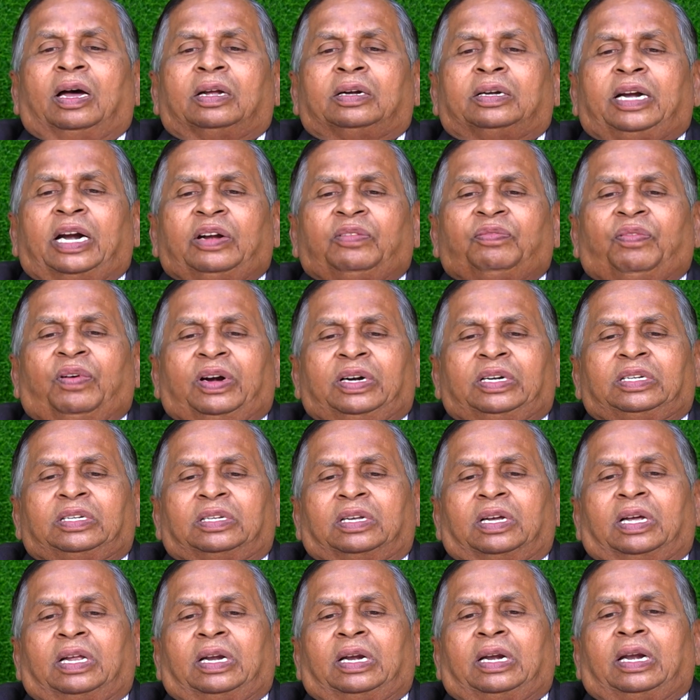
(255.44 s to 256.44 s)
debt fund
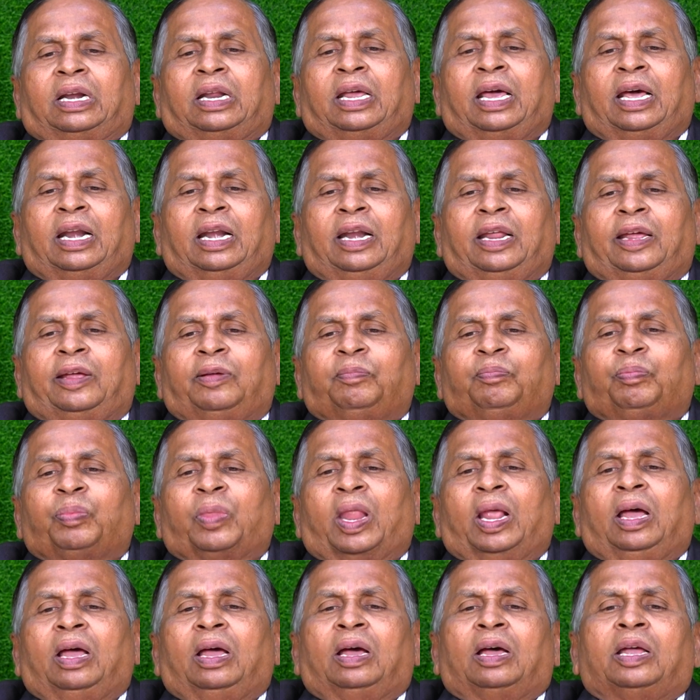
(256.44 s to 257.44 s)
nearly
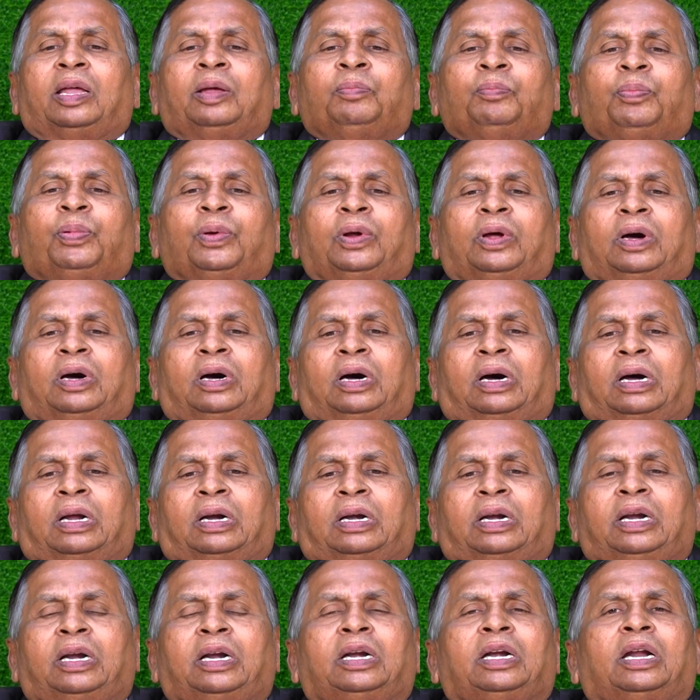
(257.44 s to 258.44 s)

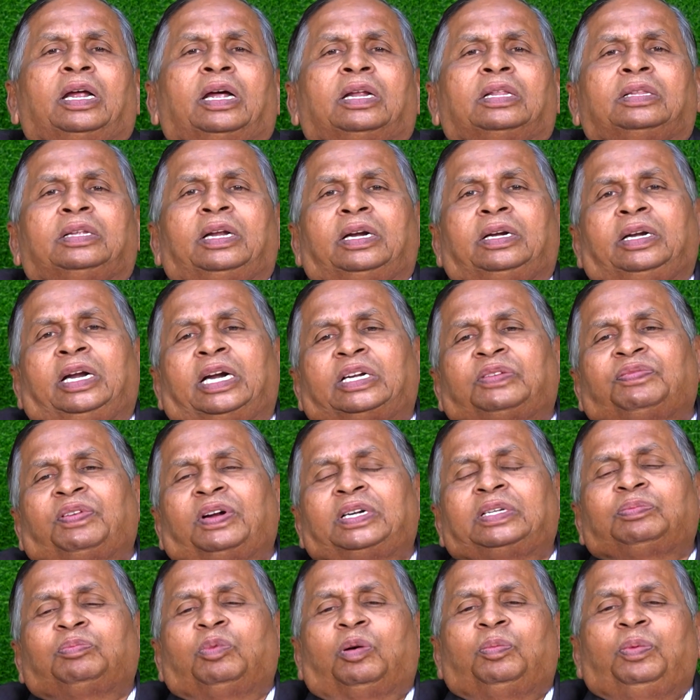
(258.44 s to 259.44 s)
improved, the debt
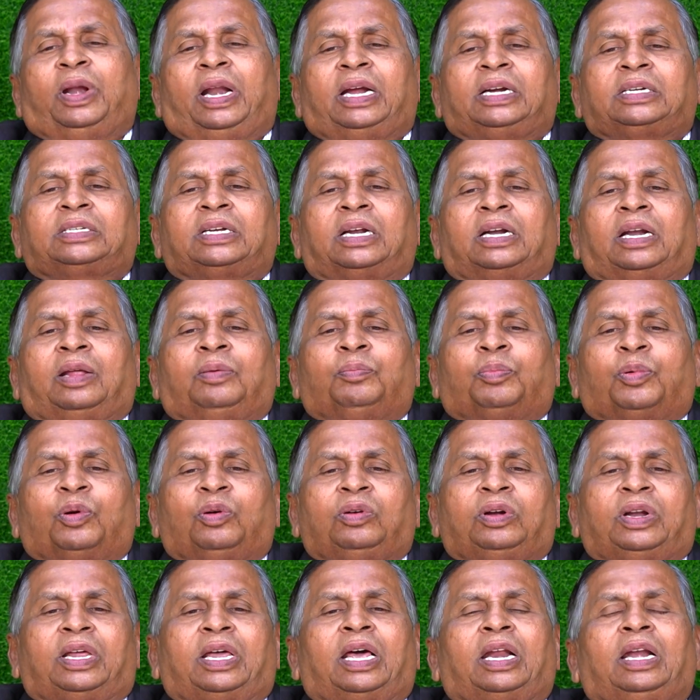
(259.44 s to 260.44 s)
funds mobilization
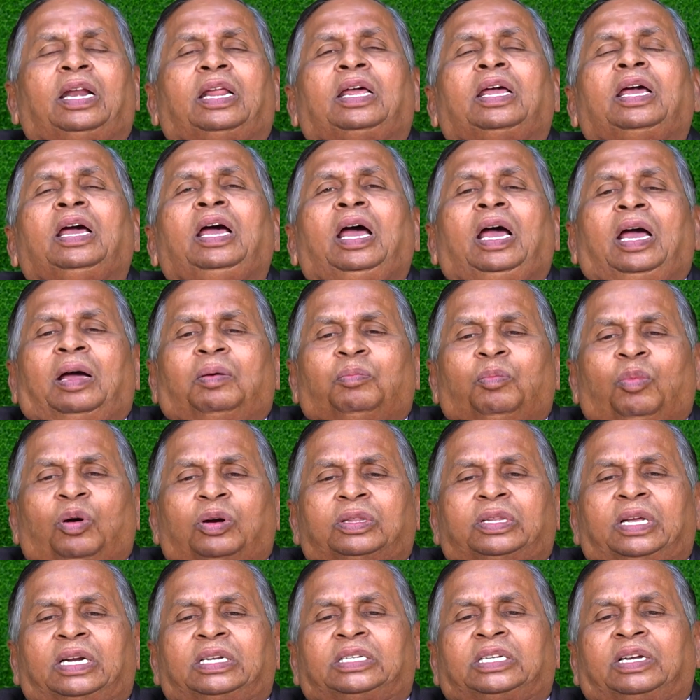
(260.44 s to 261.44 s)
improved nearly more
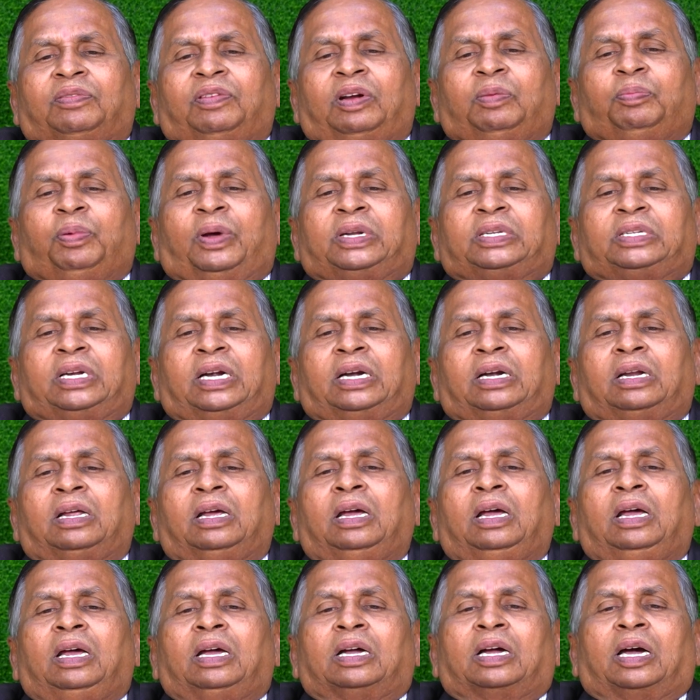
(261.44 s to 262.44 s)
than 7%
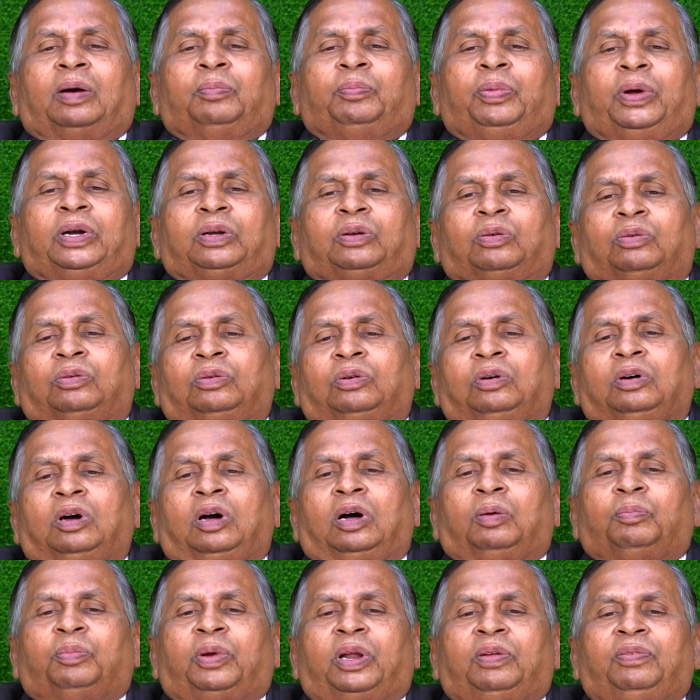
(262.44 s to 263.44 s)
compared to
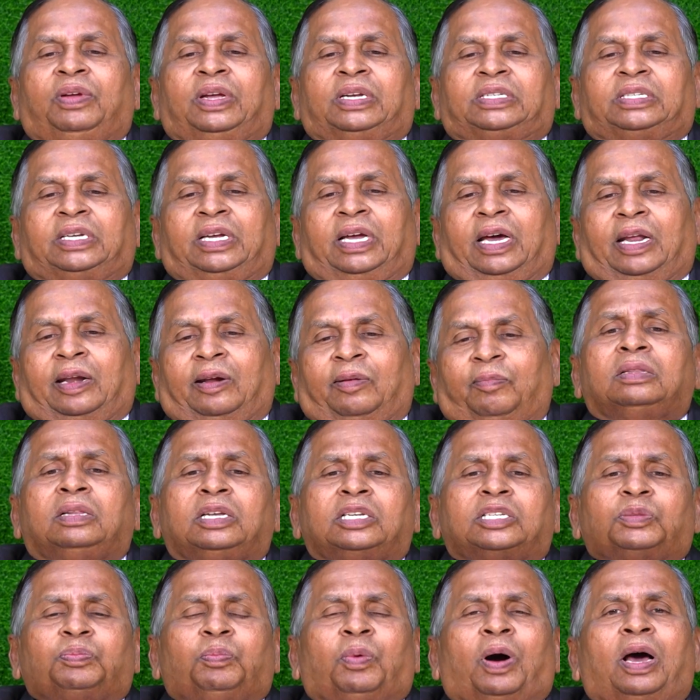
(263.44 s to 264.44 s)
previous year.
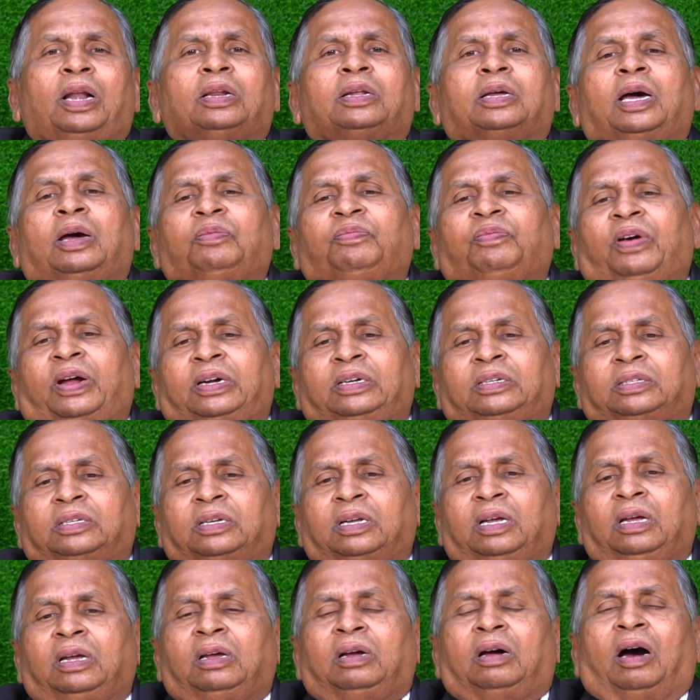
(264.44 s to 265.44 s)
These small cap funds
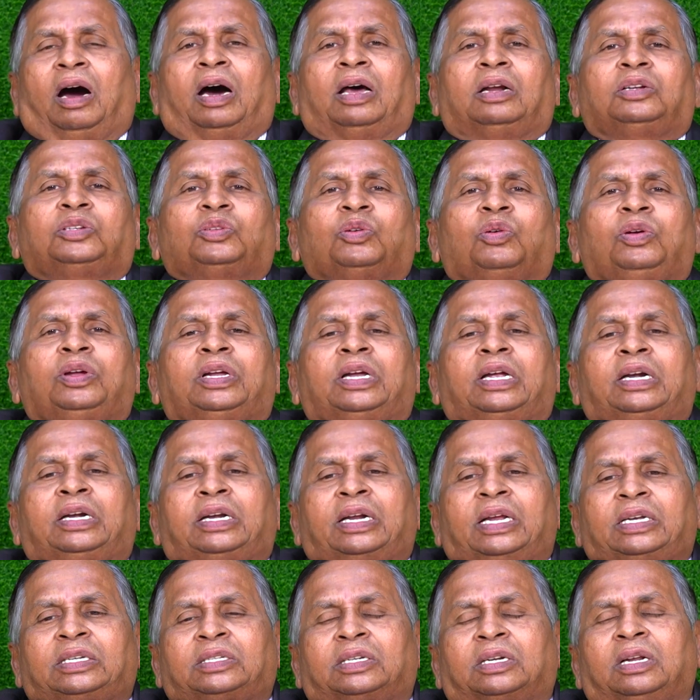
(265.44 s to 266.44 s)
are showing
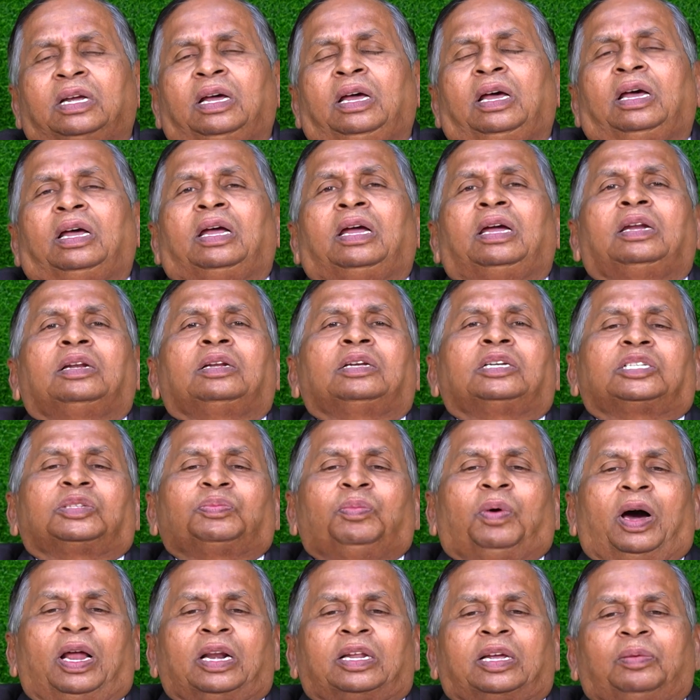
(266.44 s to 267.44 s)
interest in
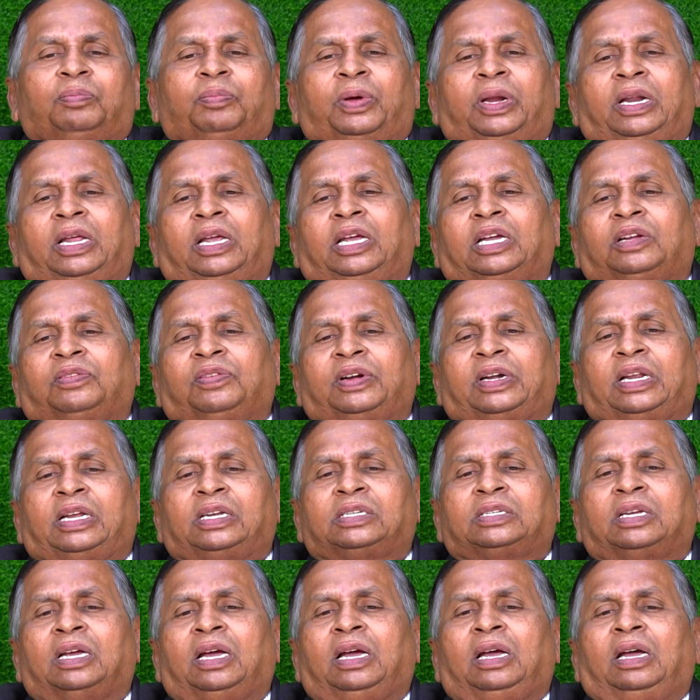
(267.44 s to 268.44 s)
small company
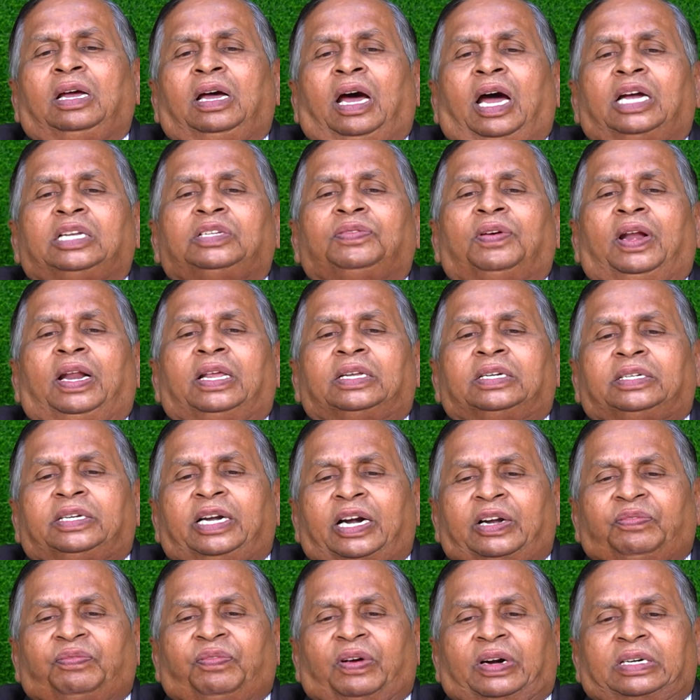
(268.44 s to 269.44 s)
equities as well as
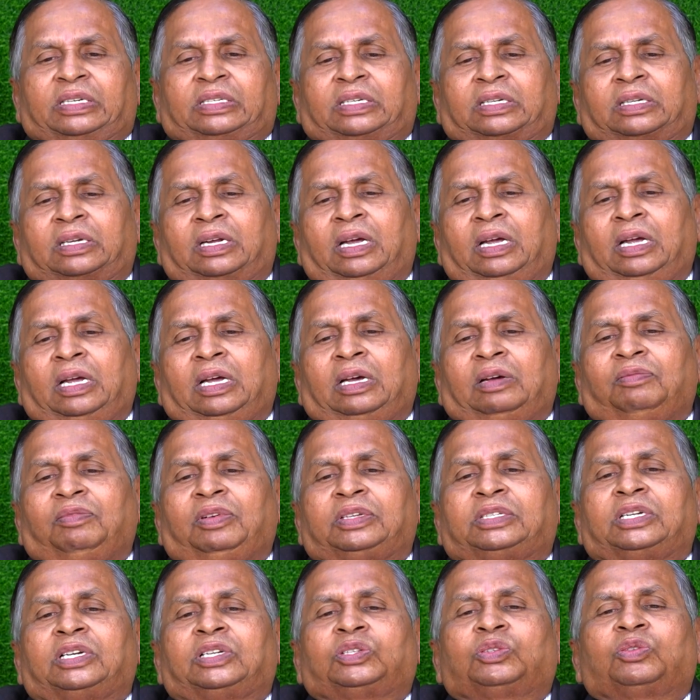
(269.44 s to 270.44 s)
debt funds,
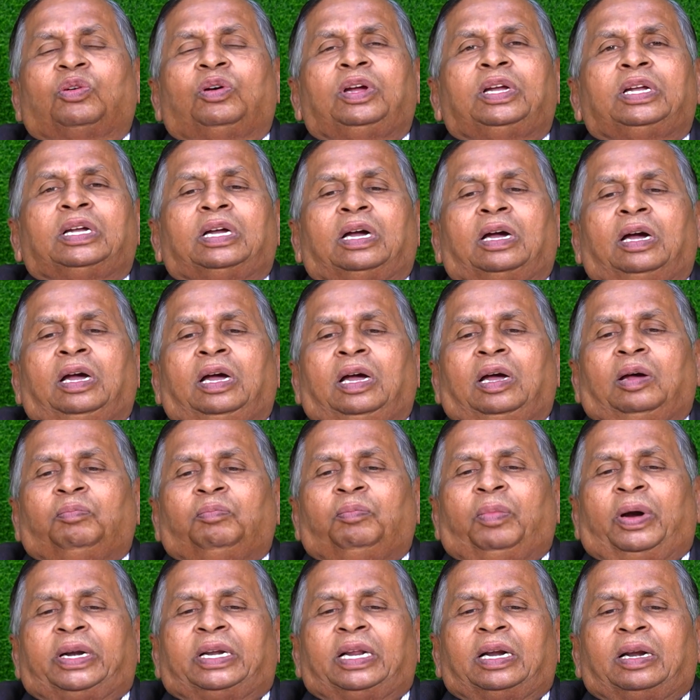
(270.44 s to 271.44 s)
which is showing
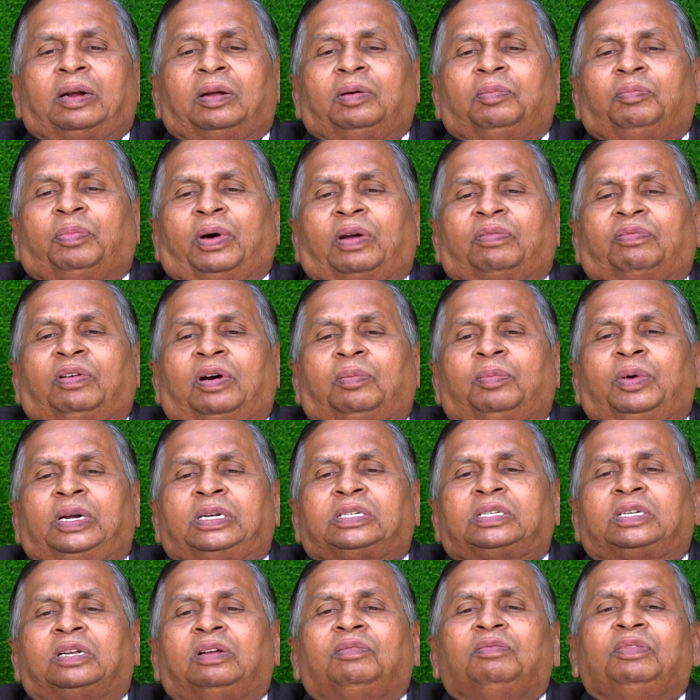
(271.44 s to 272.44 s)
better
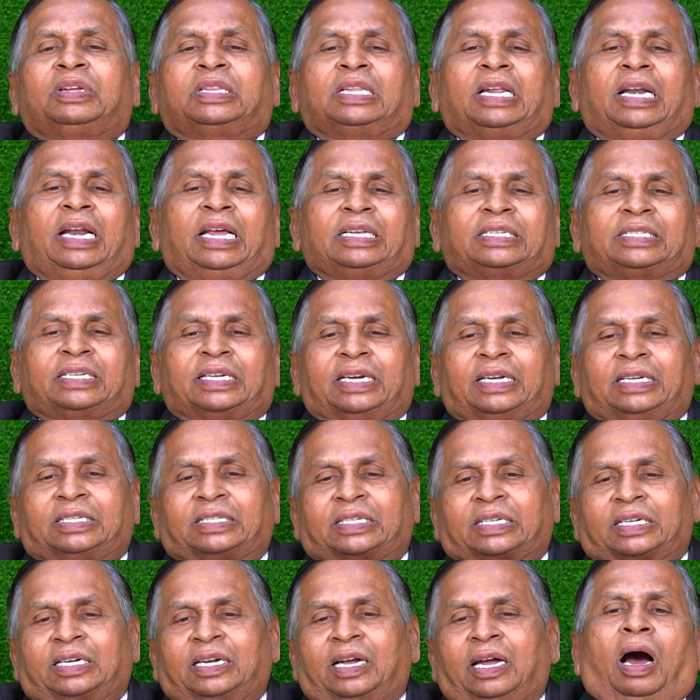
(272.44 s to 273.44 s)
performance with less
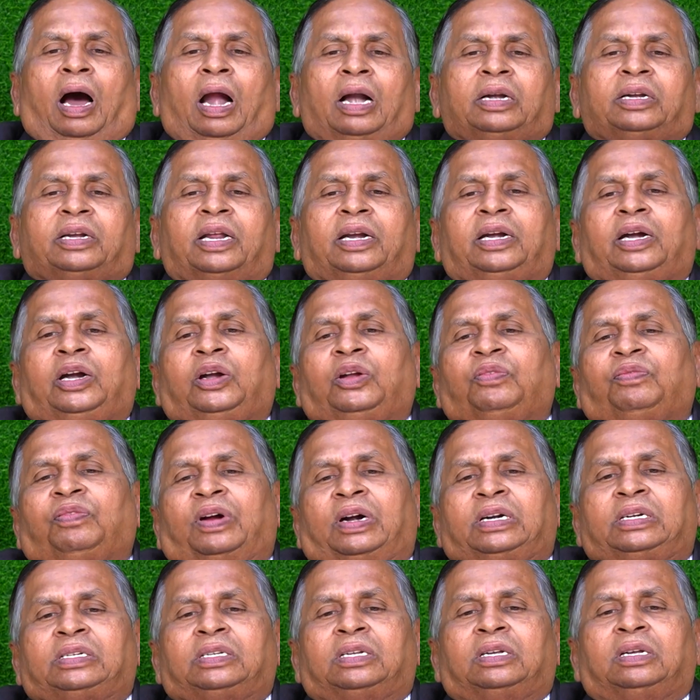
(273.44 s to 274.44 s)
risk. Alternative
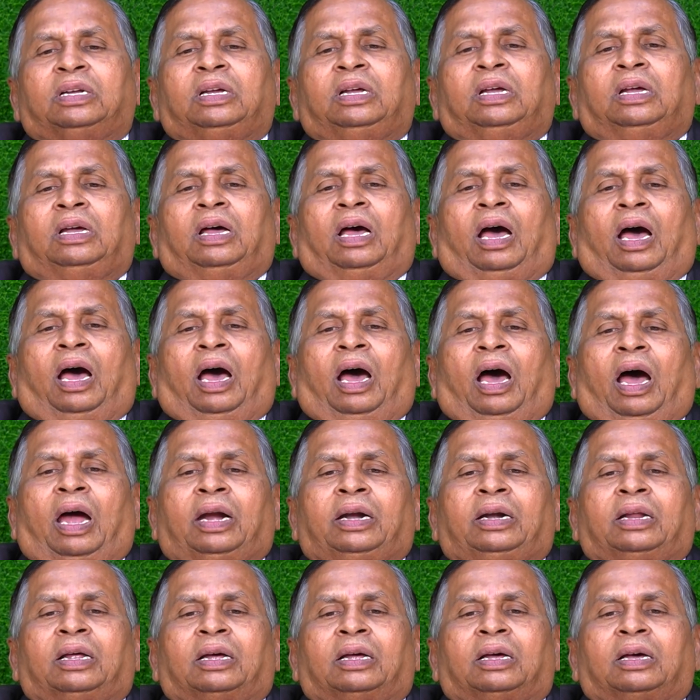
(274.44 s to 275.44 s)
funds
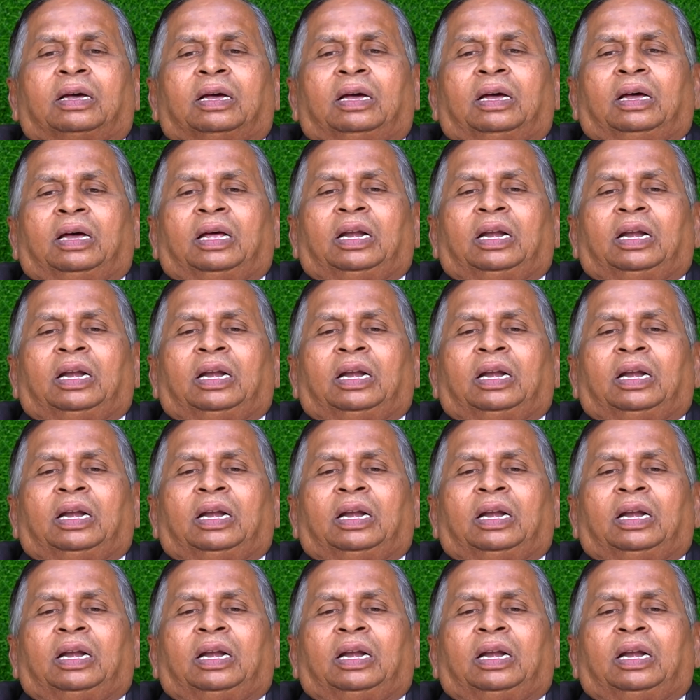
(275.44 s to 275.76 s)
and